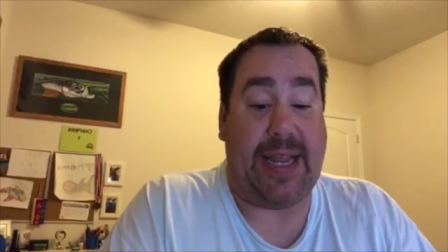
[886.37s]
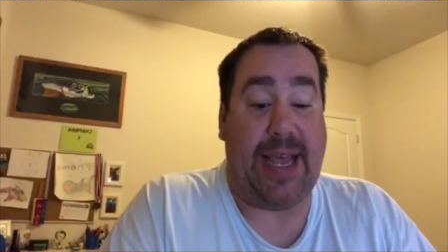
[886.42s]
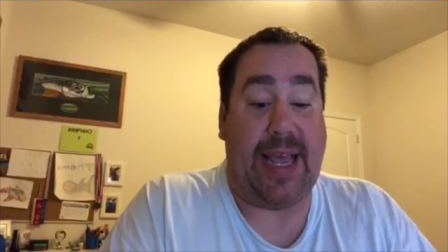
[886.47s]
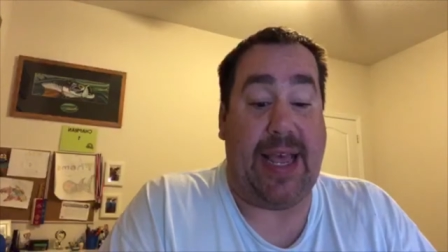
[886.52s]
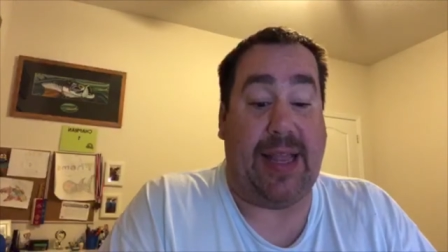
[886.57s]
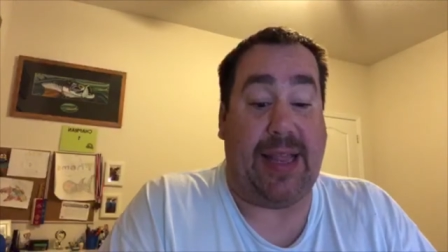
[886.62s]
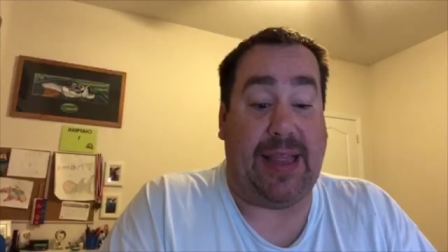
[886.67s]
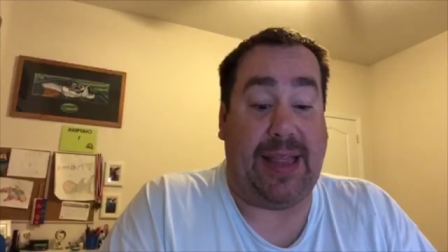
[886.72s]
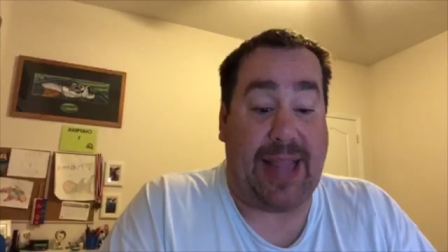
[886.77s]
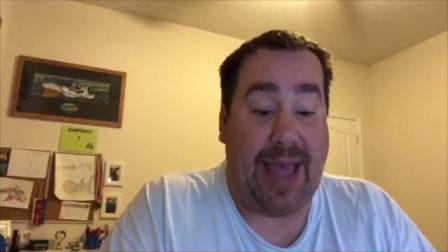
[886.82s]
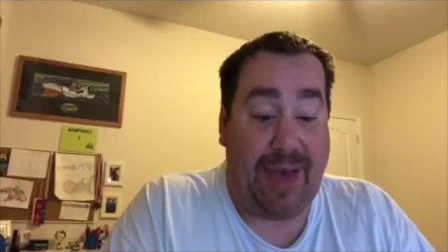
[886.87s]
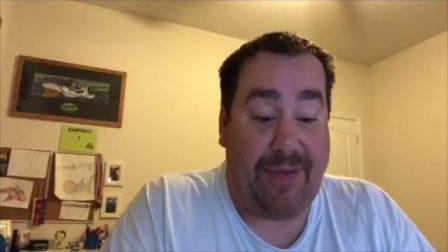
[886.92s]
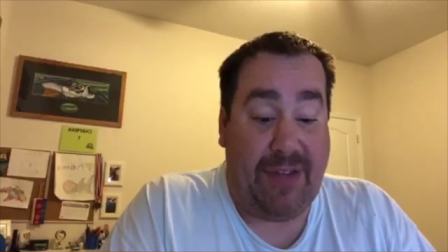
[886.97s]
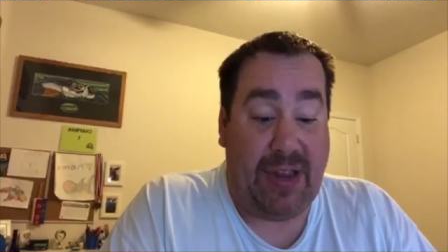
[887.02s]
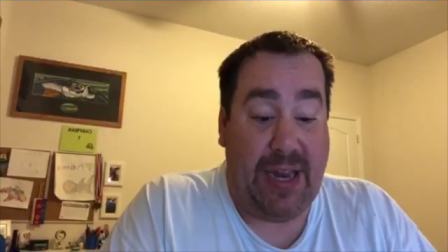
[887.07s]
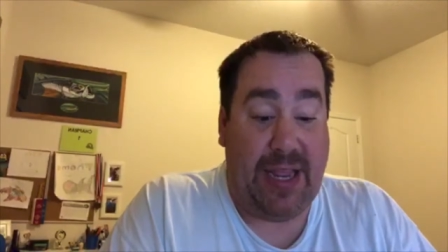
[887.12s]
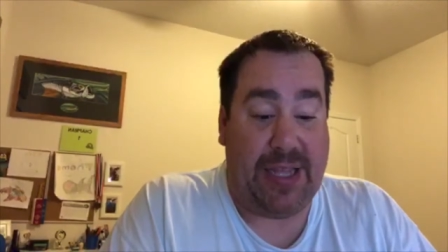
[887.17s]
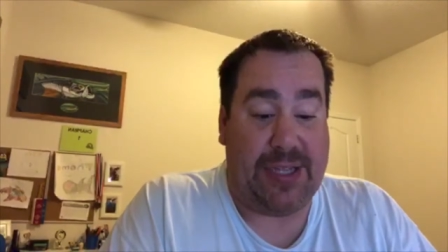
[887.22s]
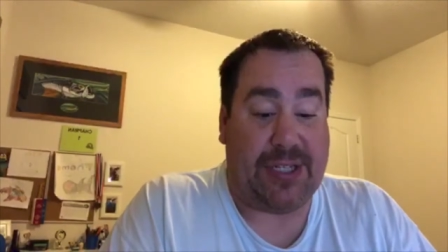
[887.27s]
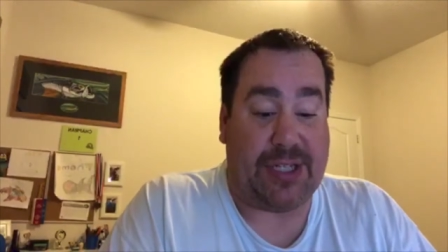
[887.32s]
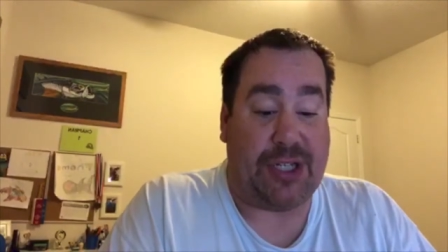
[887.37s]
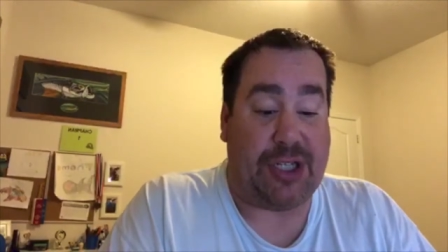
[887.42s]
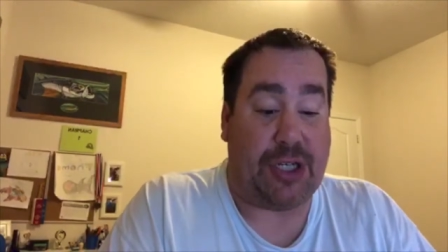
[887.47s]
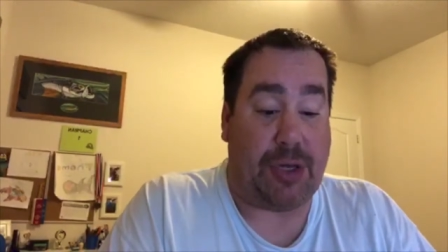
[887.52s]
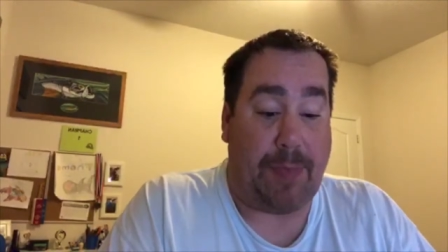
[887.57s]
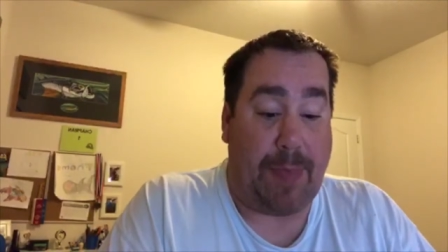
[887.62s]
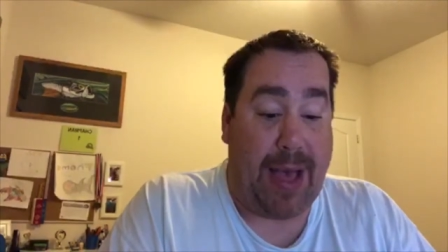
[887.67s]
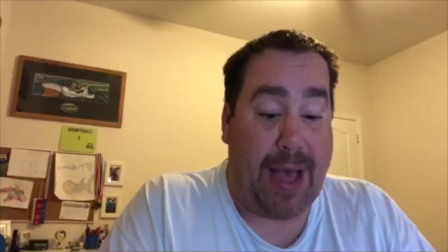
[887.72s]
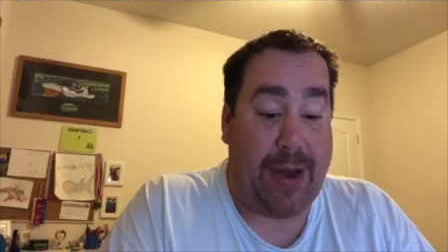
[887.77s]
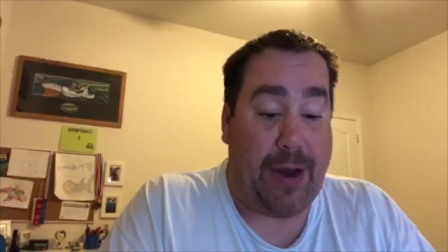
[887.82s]
Day 11 is a
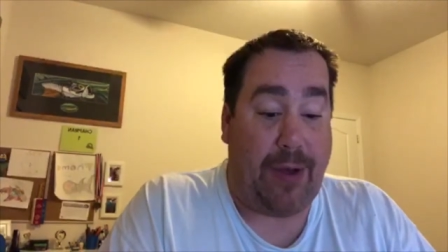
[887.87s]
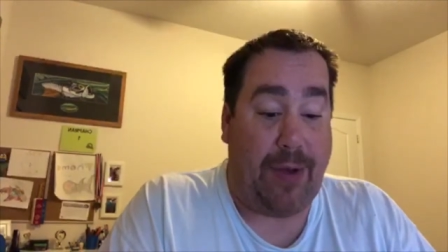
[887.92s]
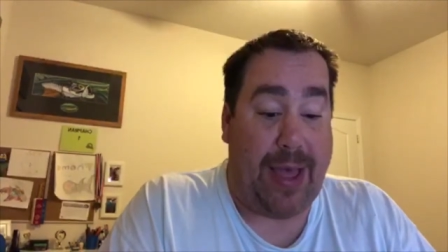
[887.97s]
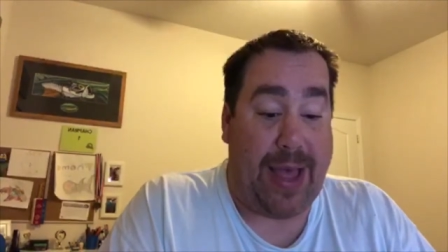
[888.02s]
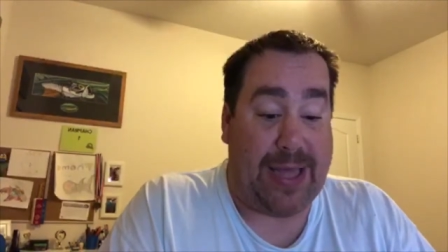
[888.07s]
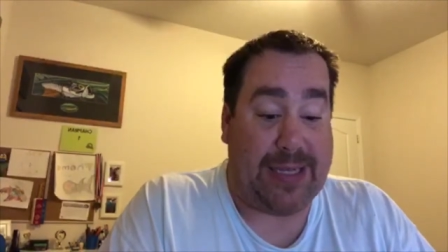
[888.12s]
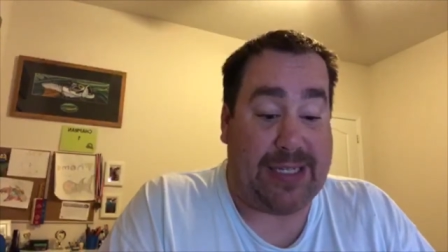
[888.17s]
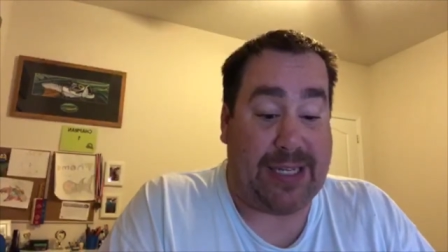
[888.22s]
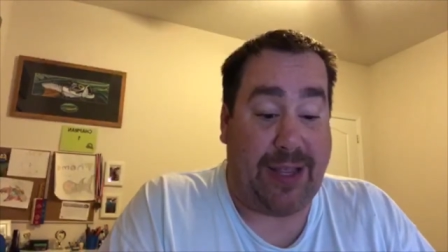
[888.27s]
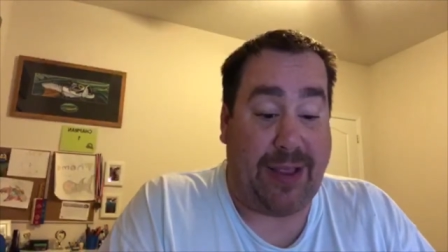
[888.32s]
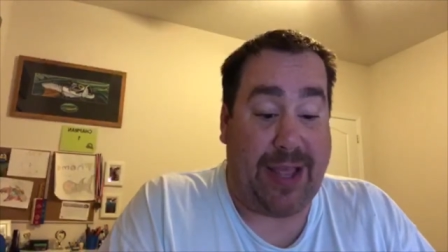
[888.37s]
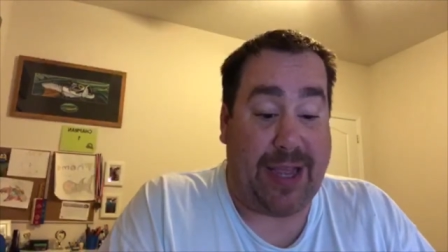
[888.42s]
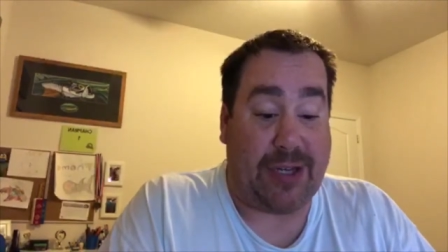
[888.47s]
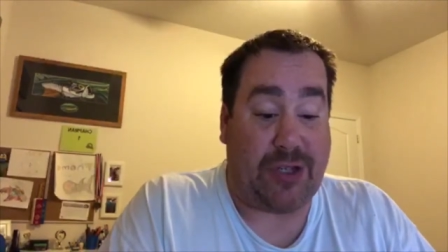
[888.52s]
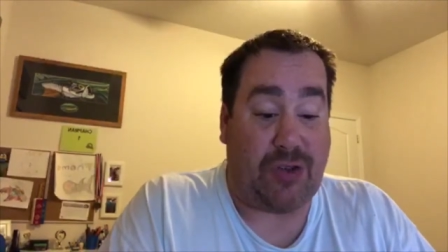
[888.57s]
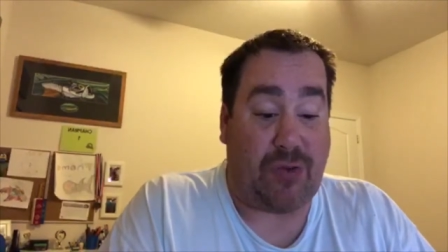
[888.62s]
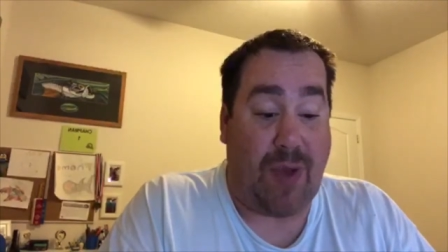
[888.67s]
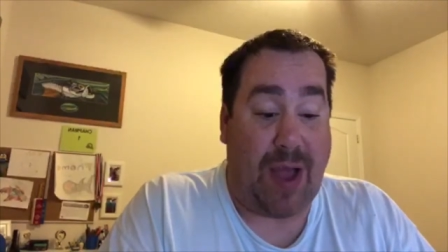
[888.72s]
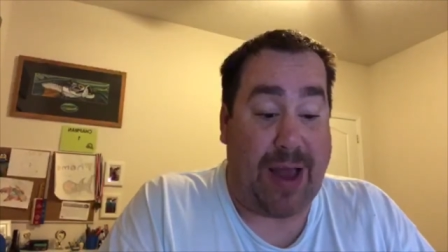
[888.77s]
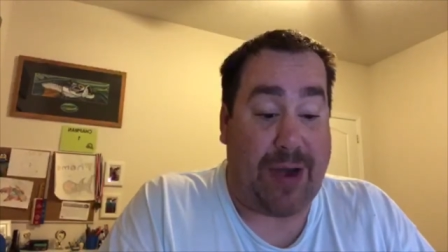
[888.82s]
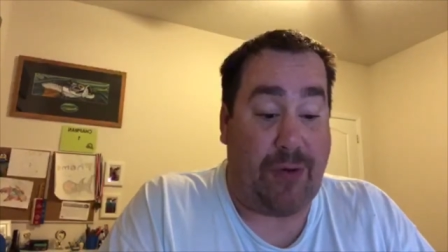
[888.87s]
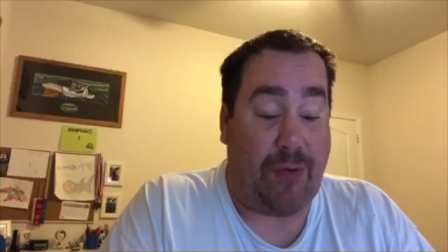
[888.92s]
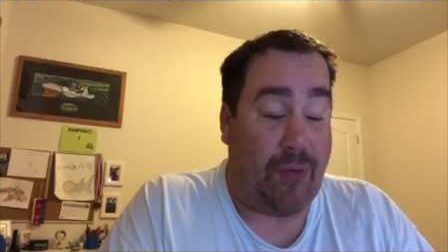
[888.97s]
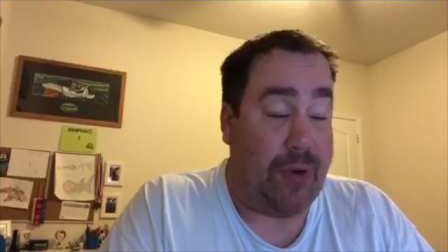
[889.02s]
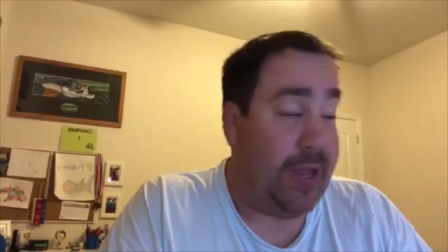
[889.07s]
Shimano SLX rod